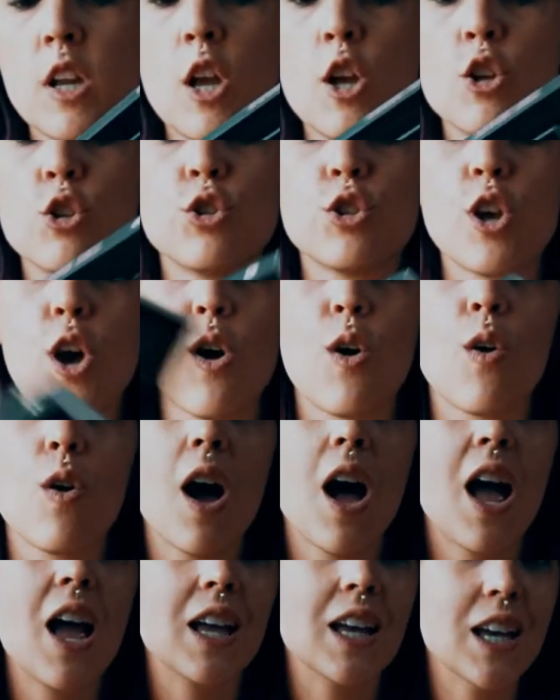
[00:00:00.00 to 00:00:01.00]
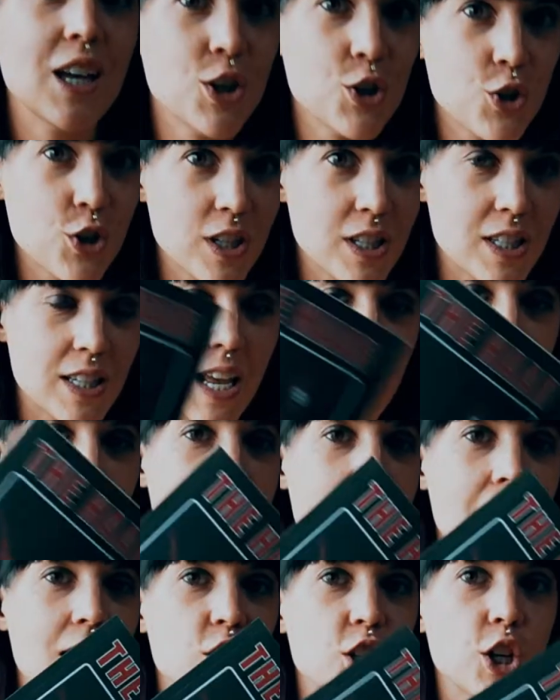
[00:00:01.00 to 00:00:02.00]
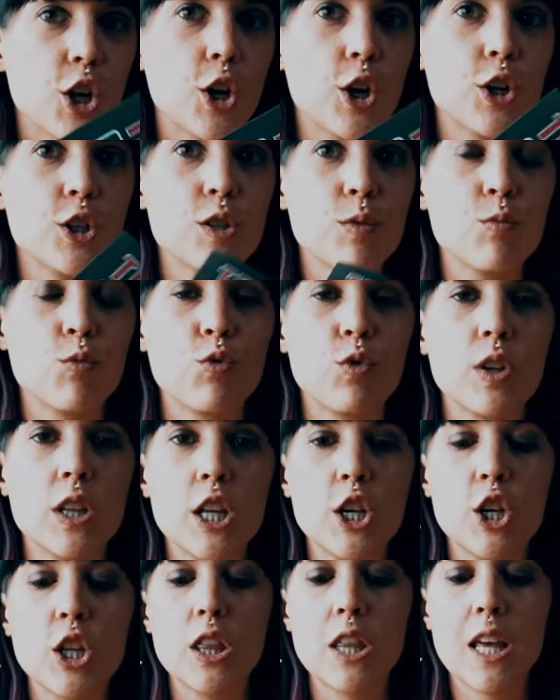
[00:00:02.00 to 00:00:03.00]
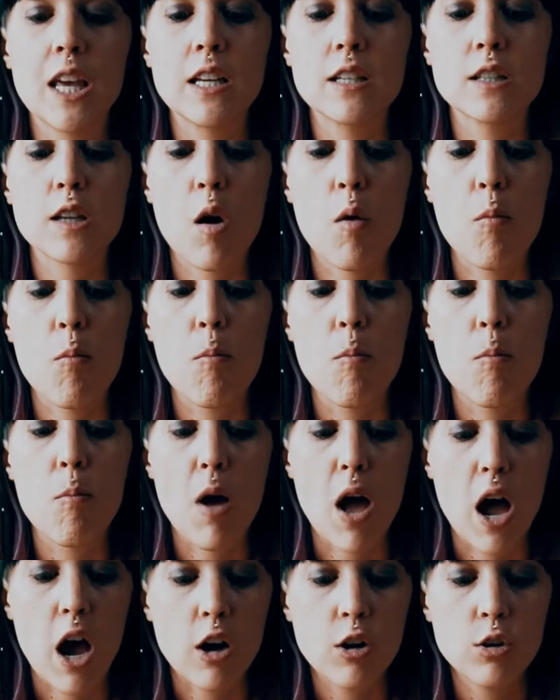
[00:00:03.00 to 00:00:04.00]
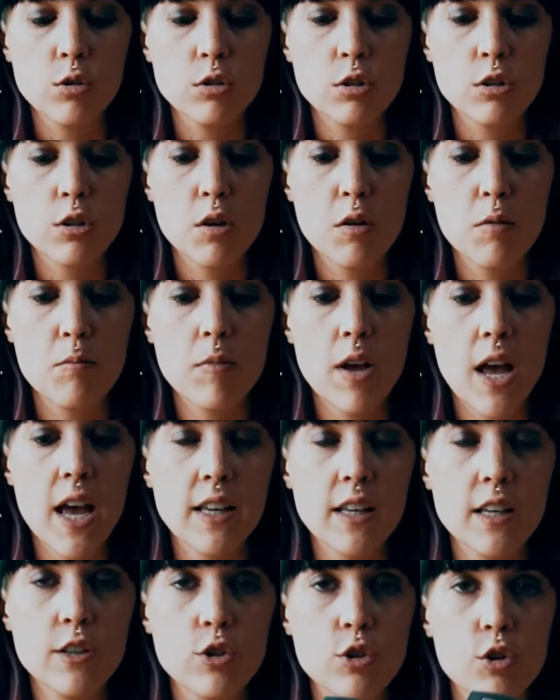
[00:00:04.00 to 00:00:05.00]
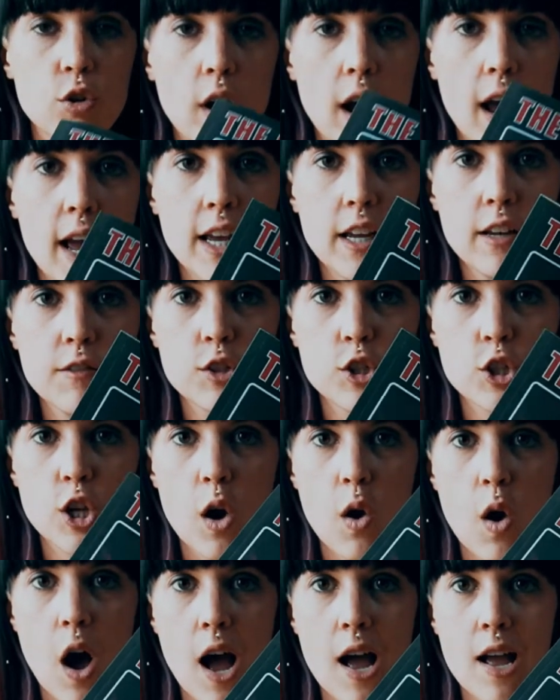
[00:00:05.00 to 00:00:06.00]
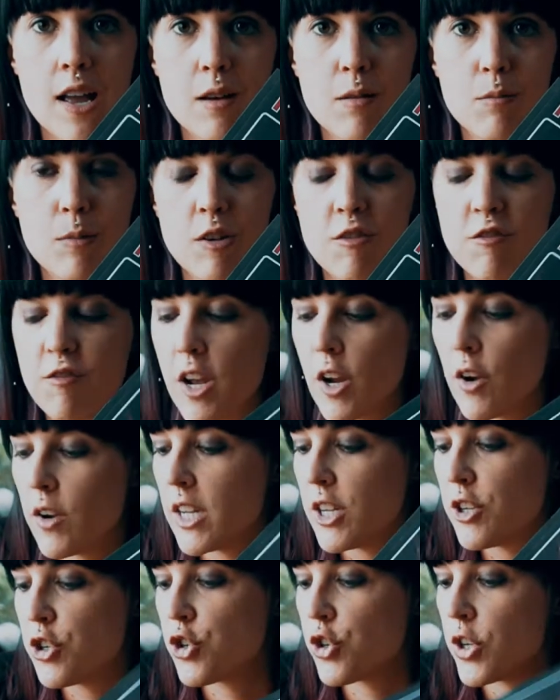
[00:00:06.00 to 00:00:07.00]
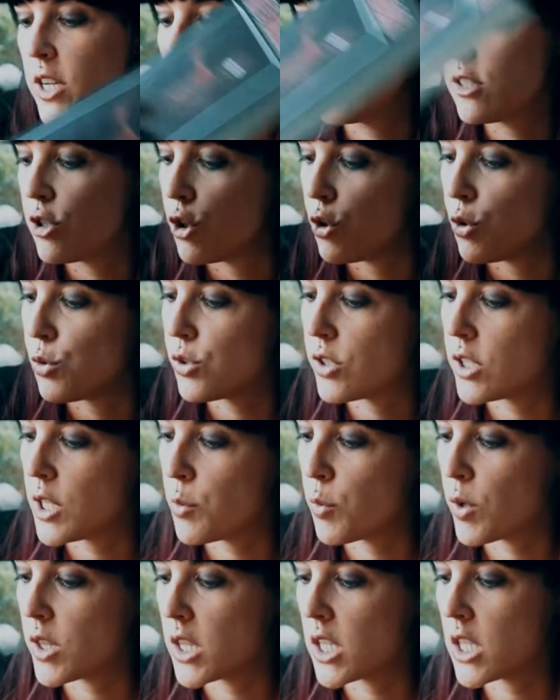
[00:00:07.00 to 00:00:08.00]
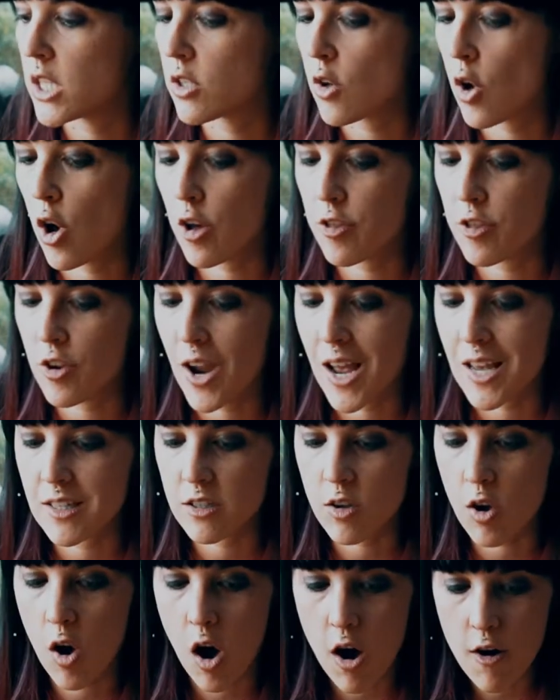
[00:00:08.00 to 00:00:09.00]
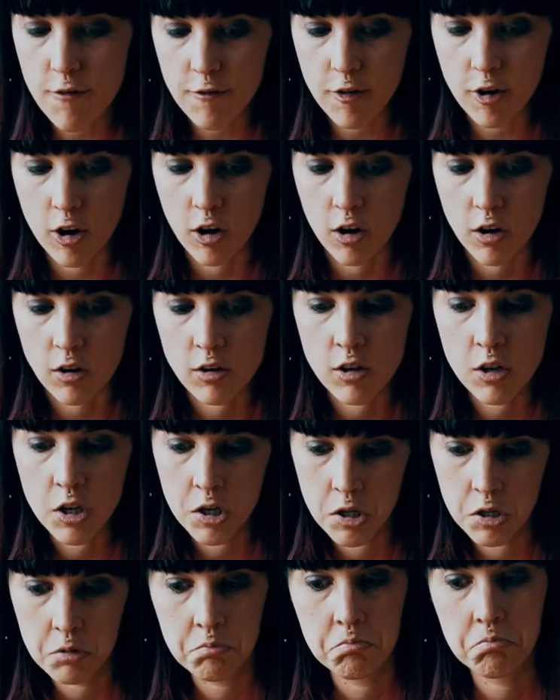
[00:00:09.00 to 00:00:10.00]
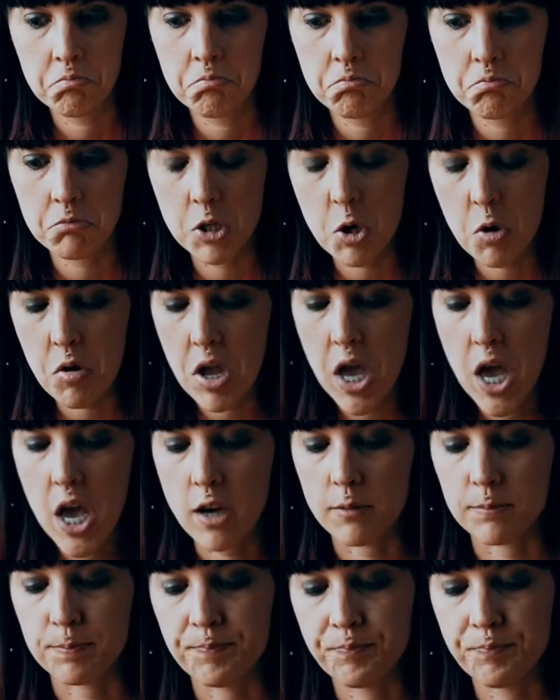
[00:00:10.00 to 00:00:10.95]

So interesting. I actually heard some really good things about Maggie's Grave, so I am very intrigued to see what this author has to offer. So yeah.